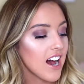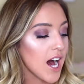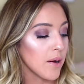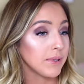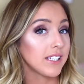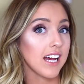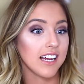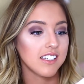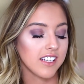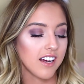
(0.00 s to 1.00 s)
uh,
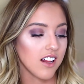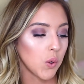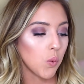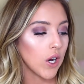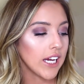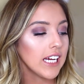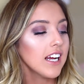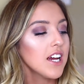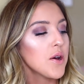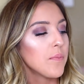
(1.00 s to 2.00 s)
besides the color white,